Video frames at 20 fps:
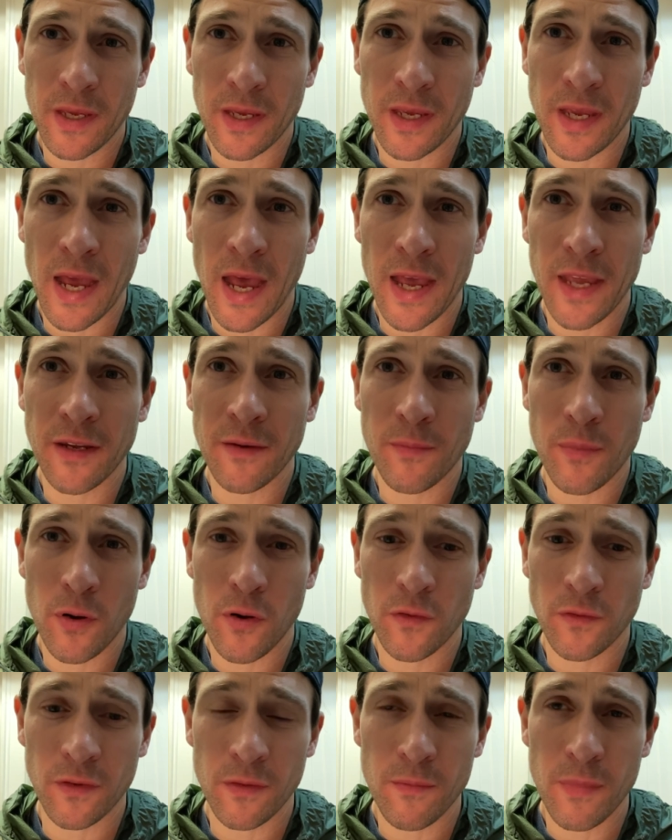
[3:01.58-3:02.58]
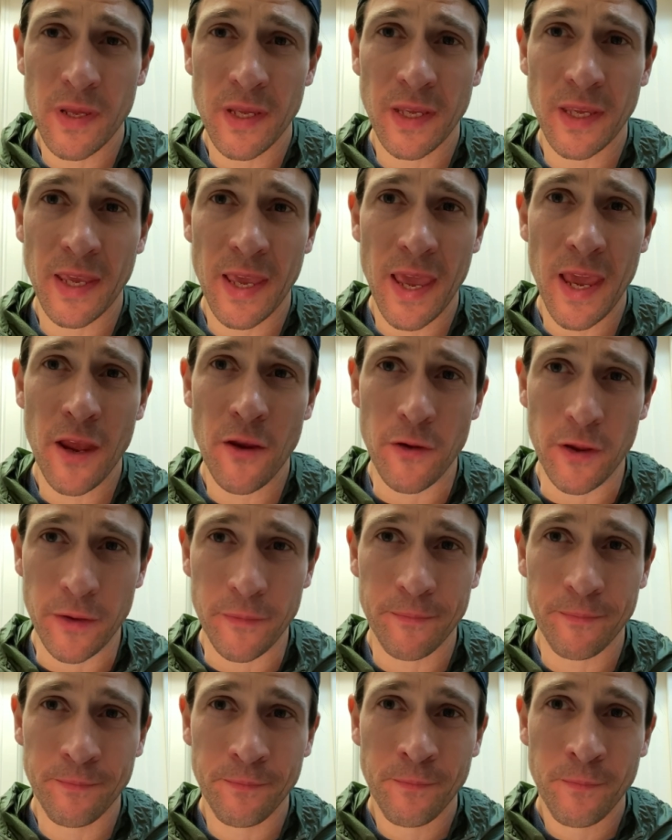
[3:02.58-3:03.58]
a kind person, being caring.